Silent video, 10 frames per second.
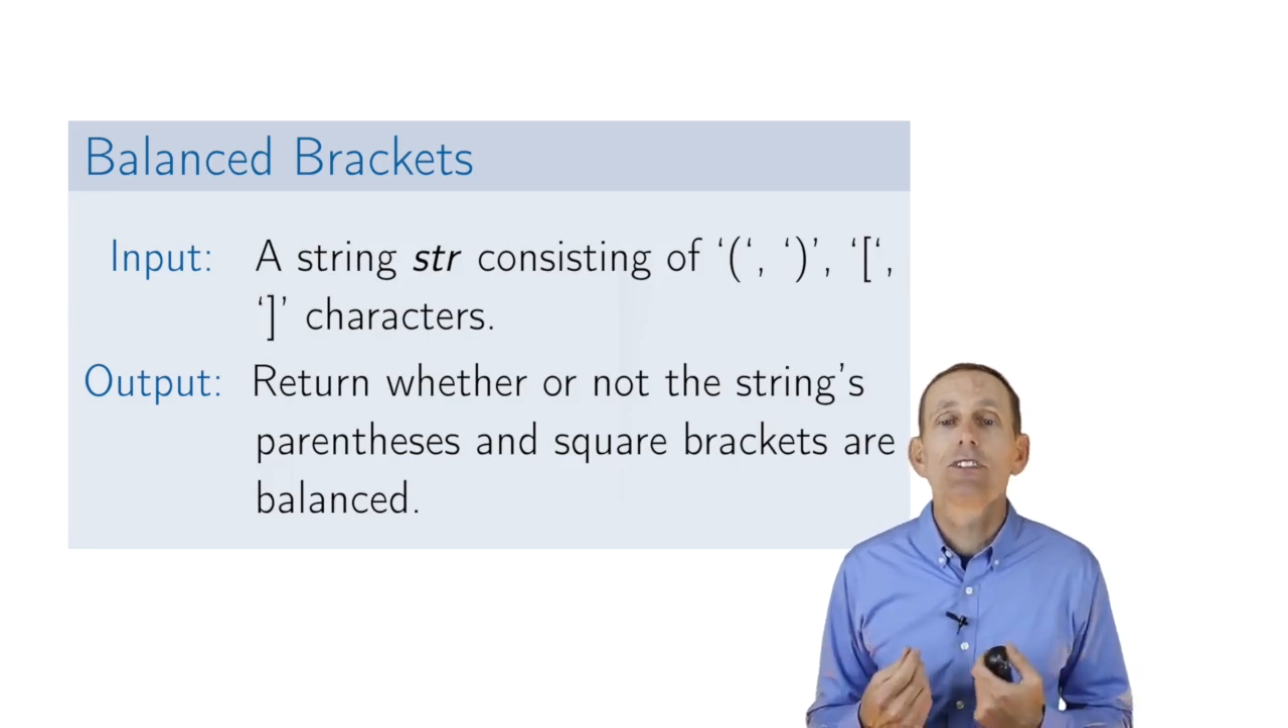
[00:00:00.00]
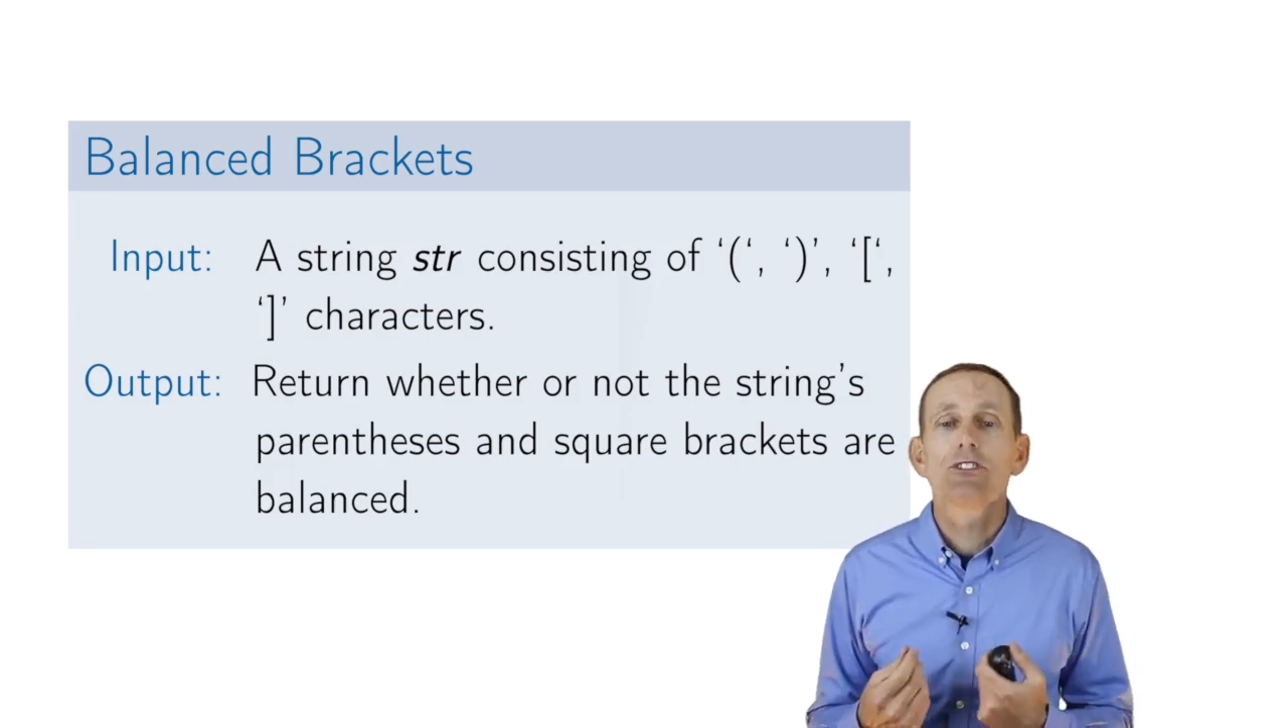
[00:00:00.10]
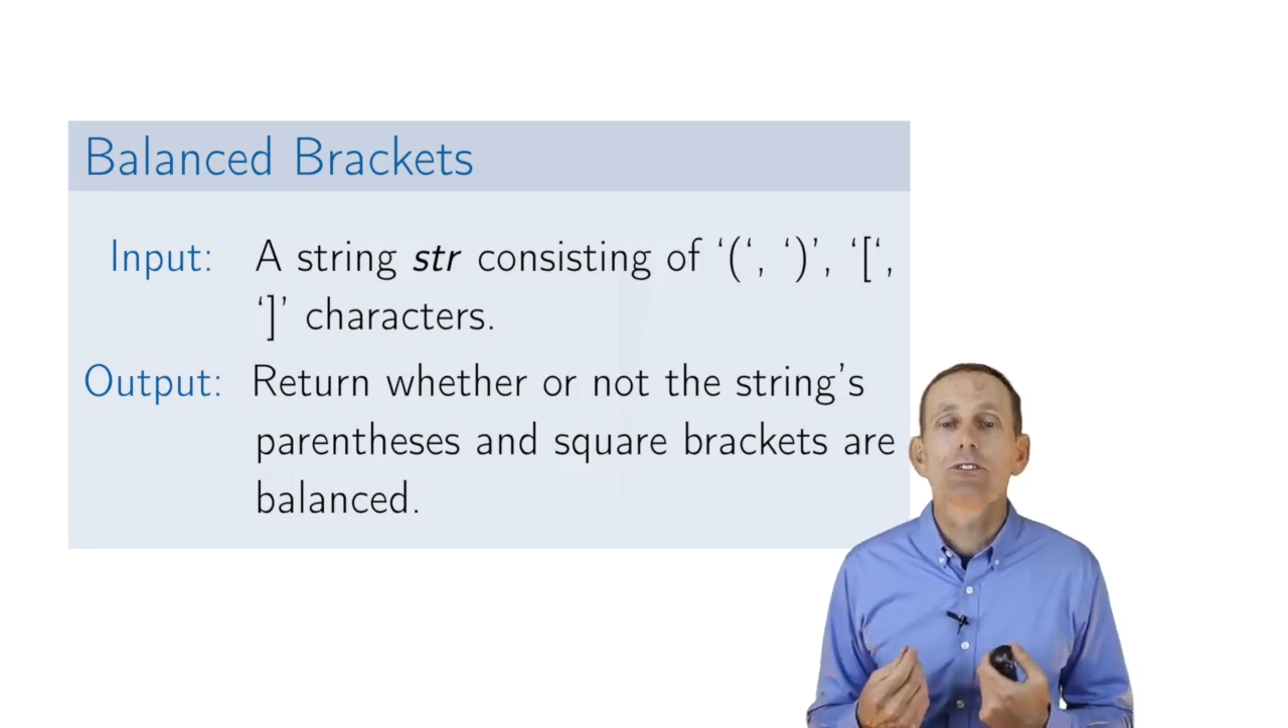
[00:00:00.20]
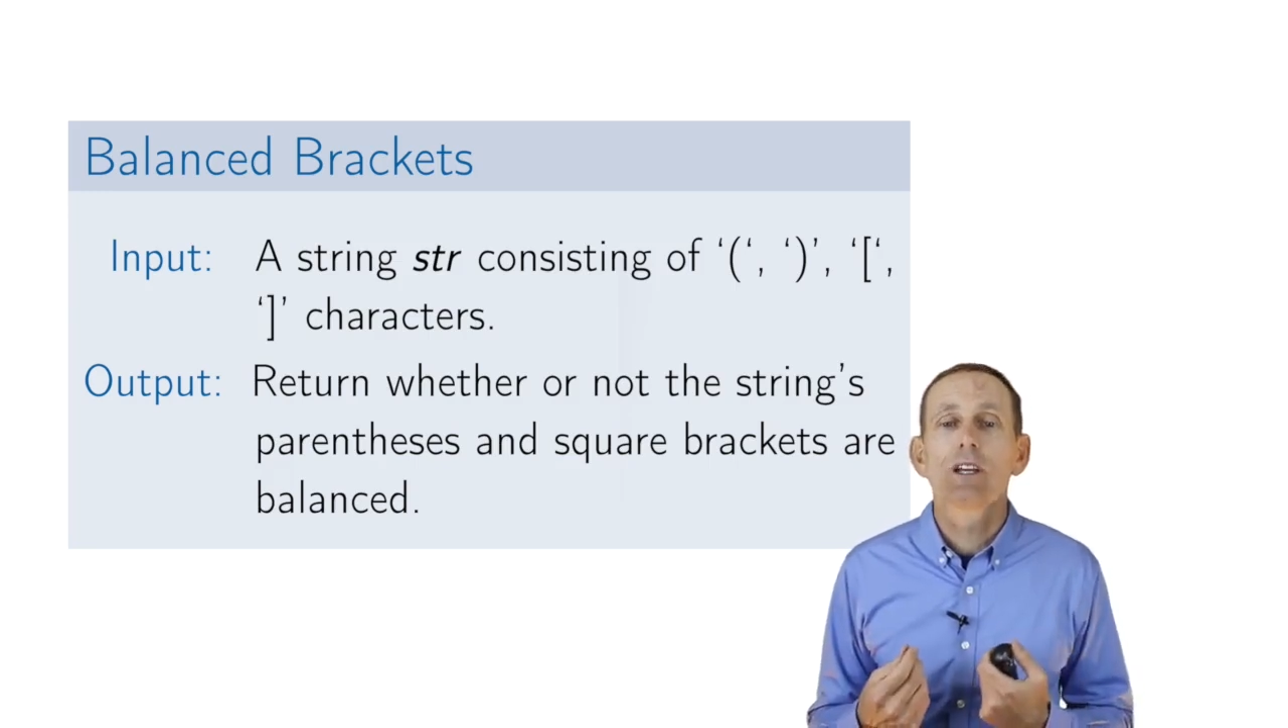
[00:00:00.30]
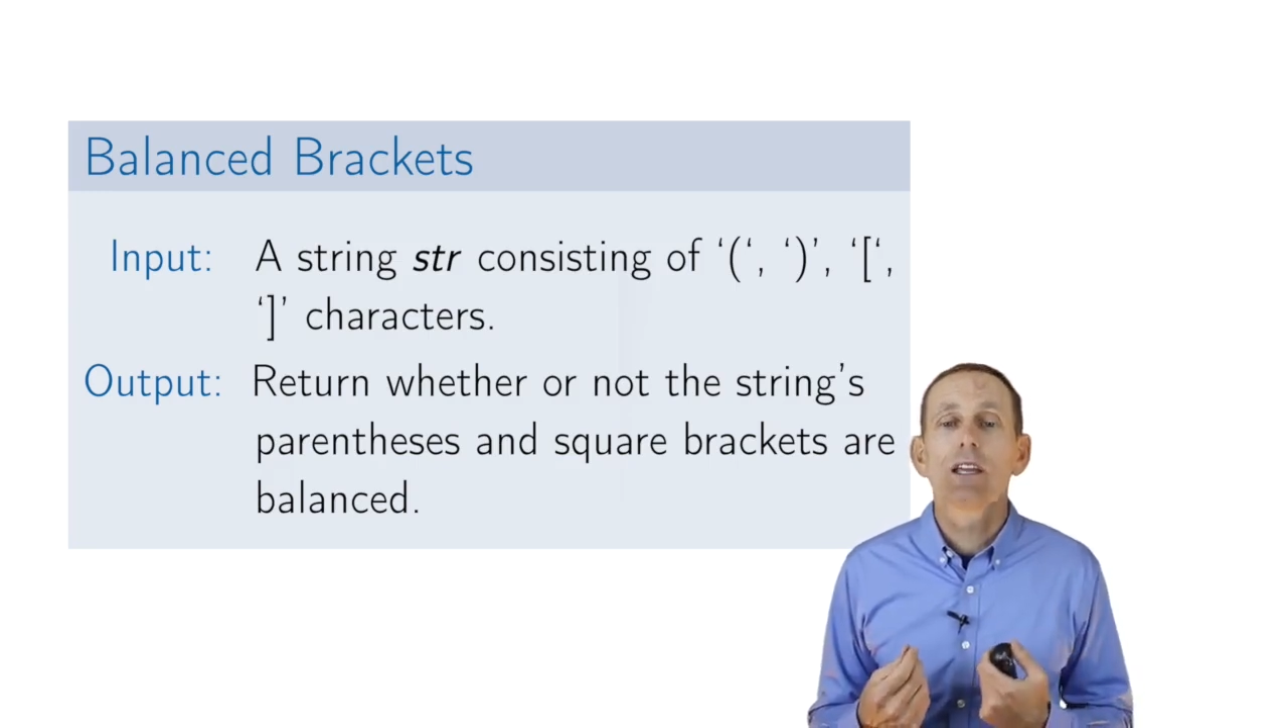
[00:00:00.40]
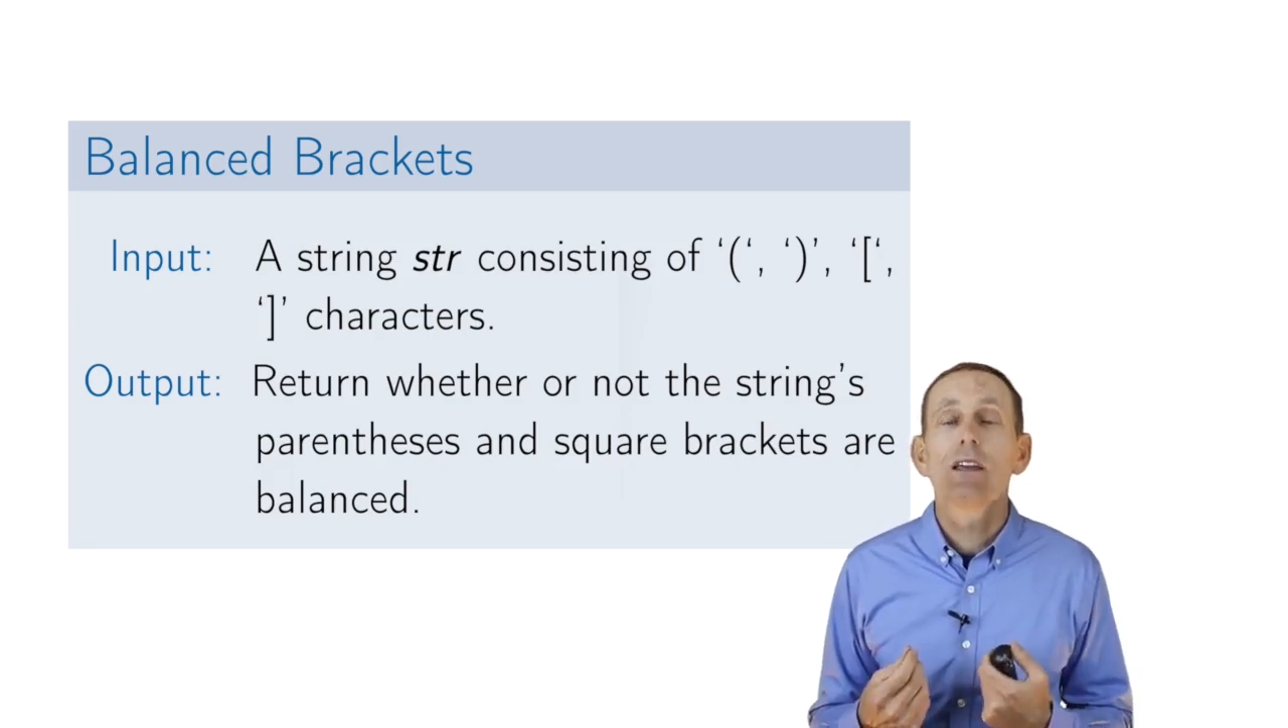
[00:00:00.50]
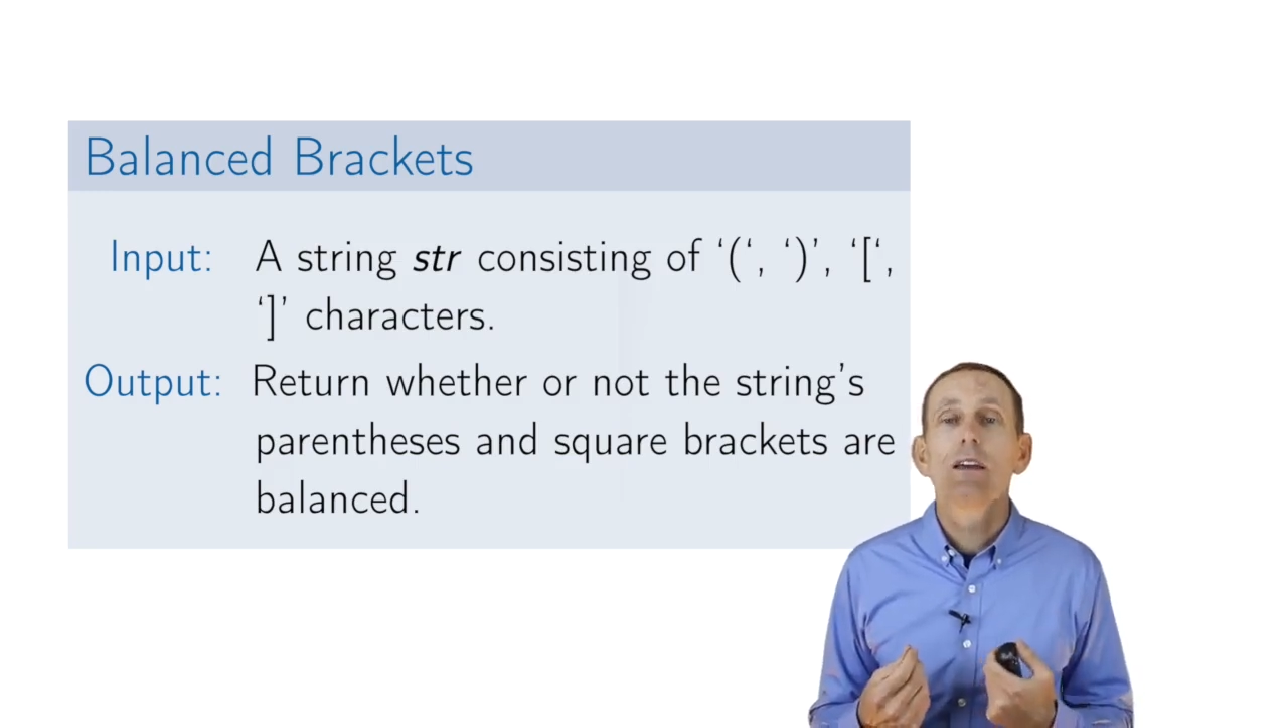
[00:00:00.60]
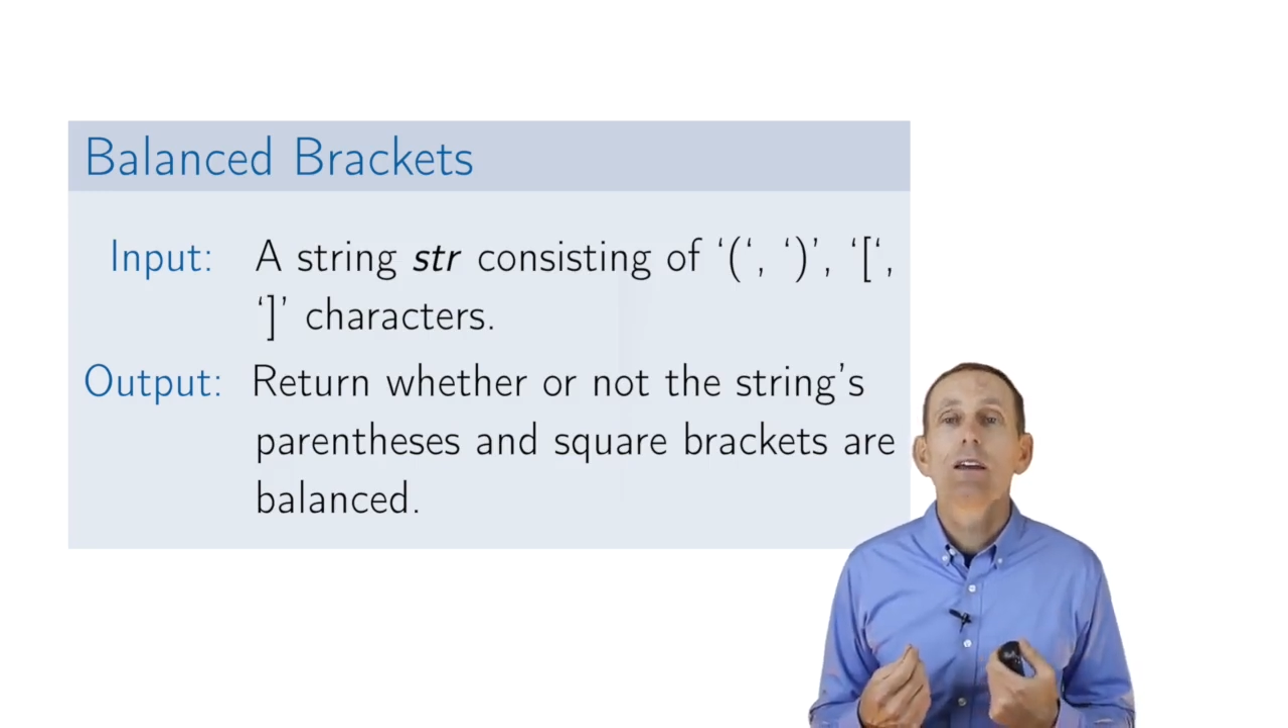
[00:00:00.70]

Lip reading: string